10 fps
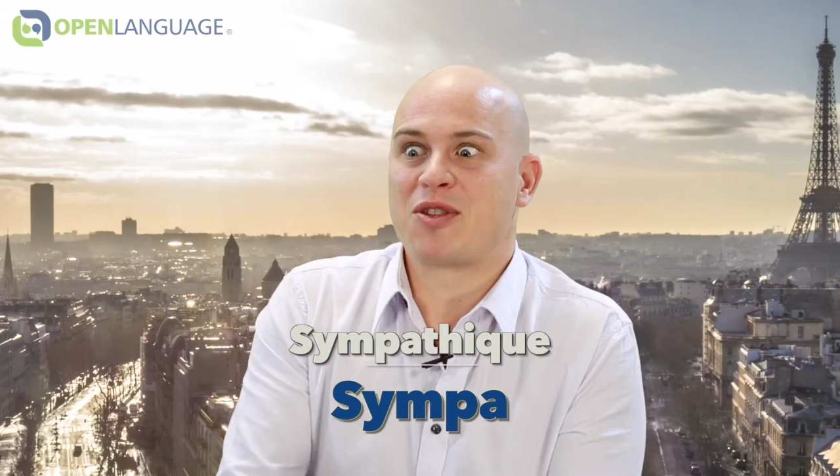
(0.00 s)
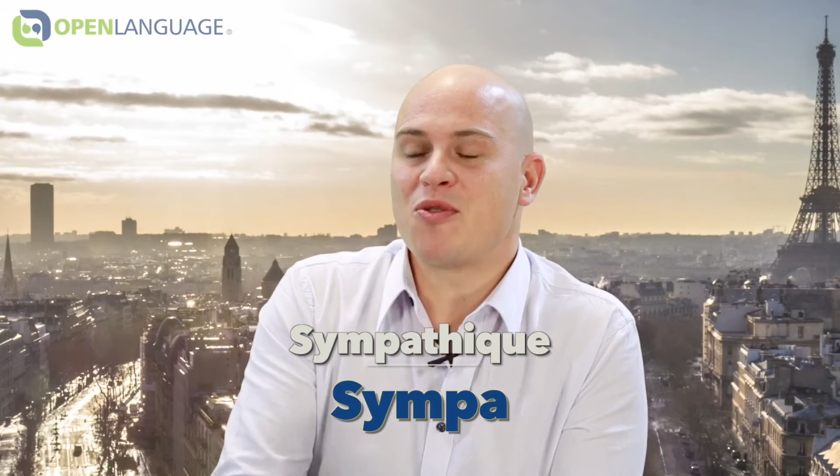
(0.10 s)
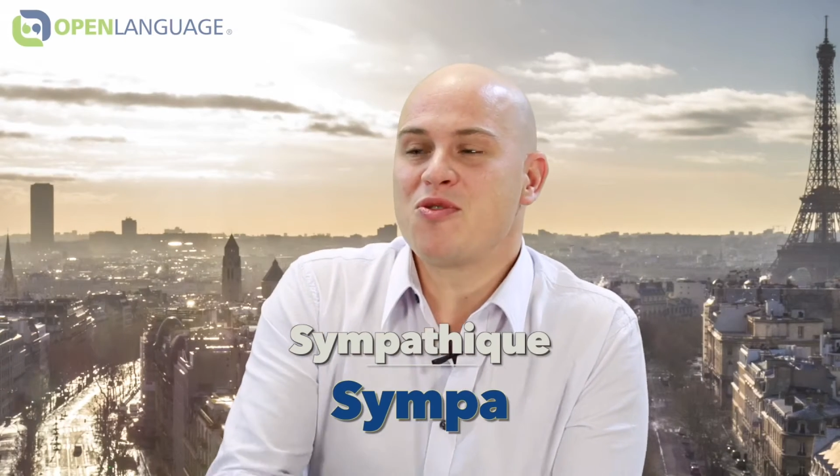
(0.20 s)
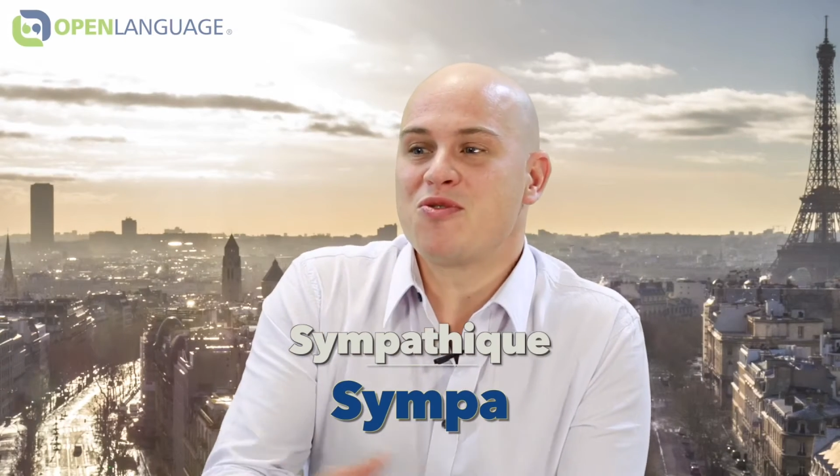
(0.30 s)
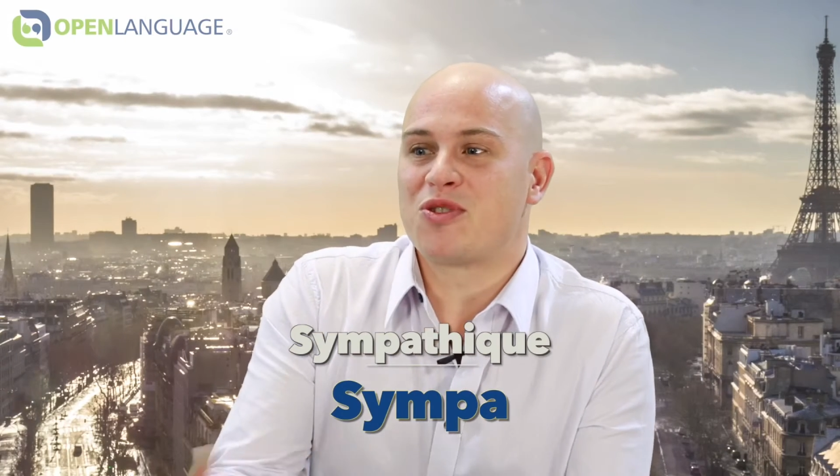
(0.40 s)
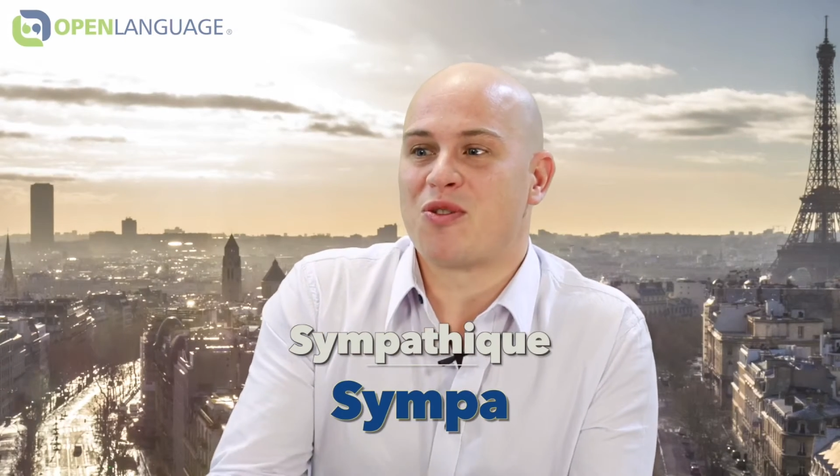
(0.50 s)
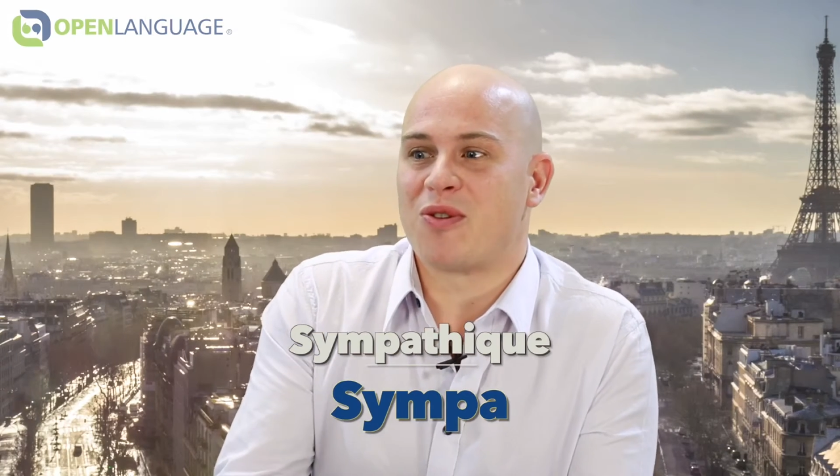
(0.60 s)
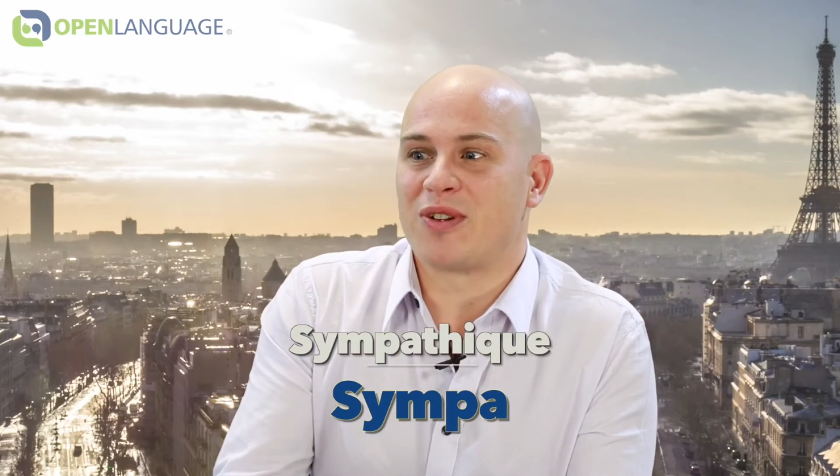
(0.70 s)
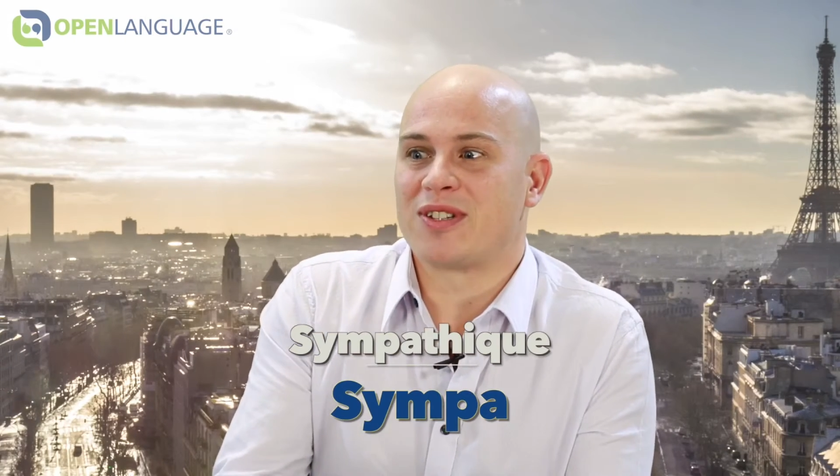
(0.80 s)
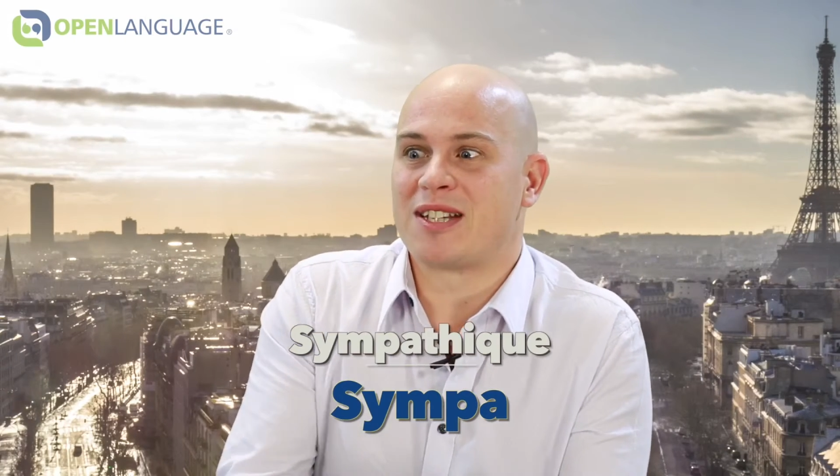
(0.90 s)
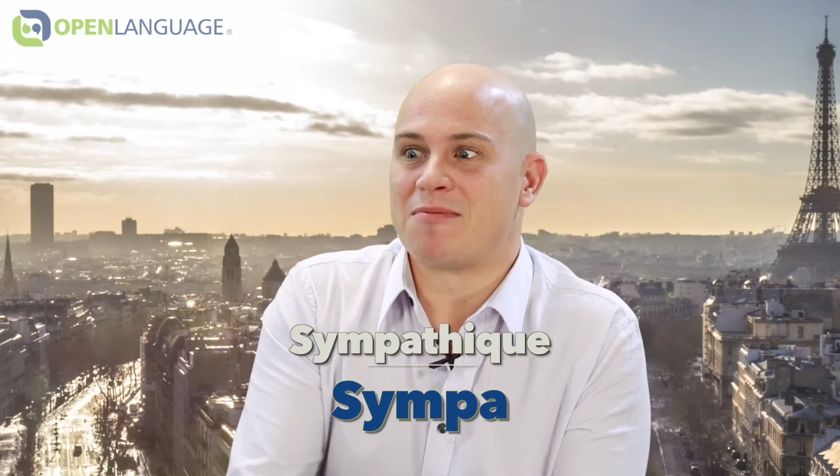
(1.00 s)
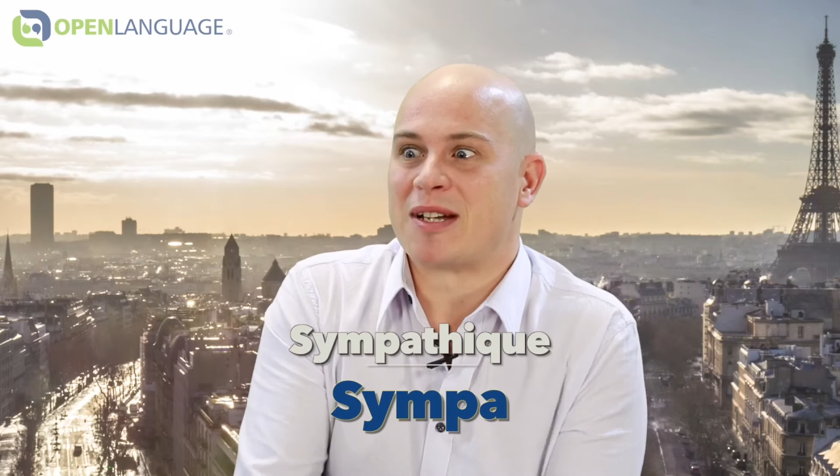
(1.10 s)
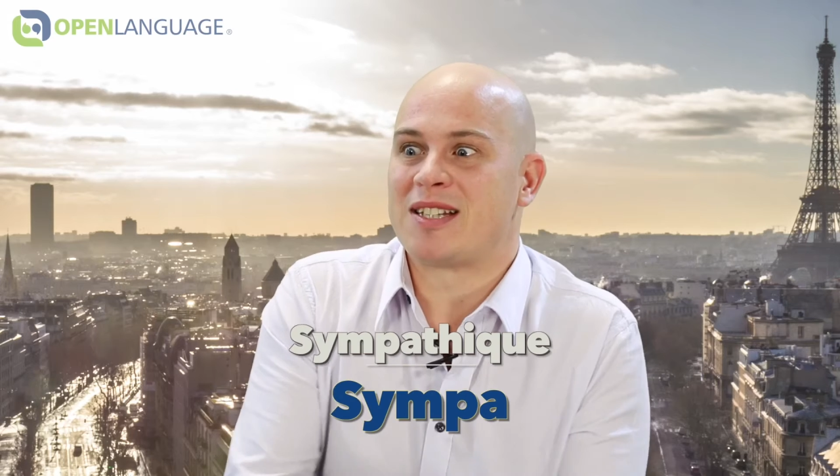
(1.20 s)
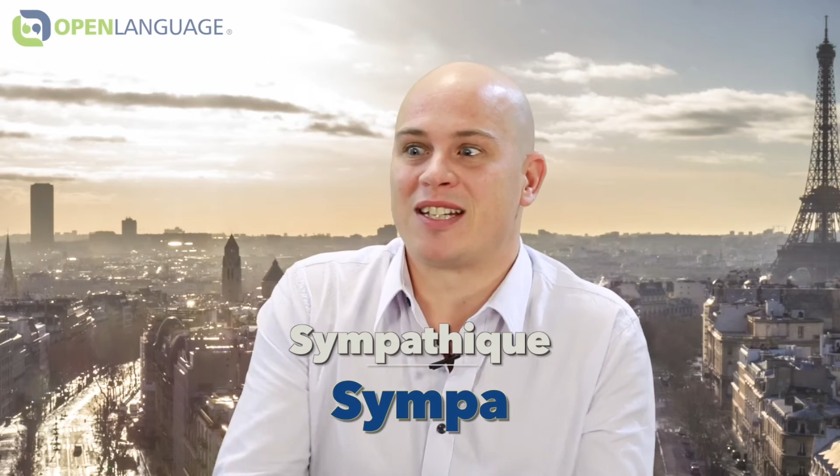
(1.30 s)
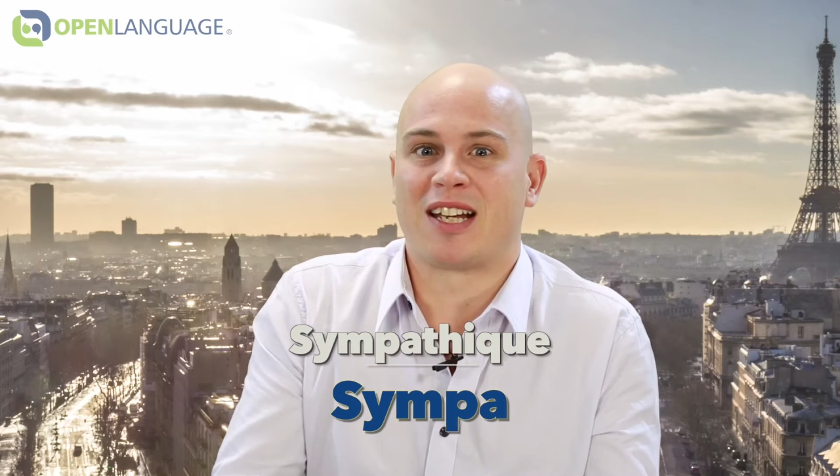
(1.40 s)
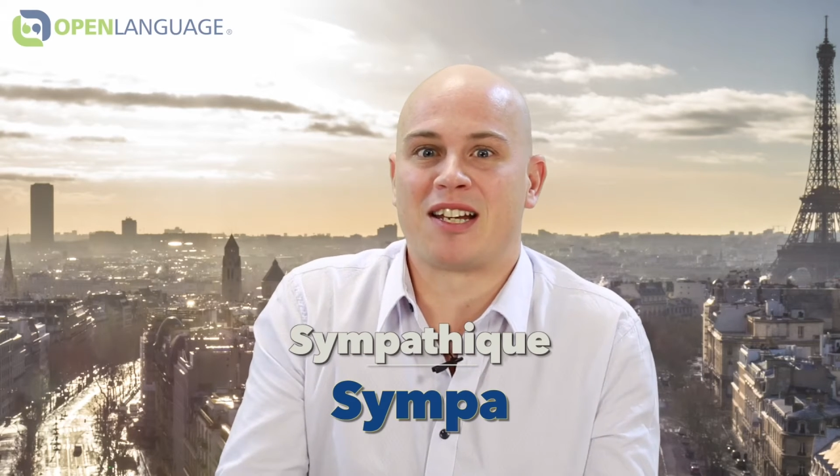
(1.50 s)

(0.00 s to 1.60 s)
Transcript: we don't use the word sympathique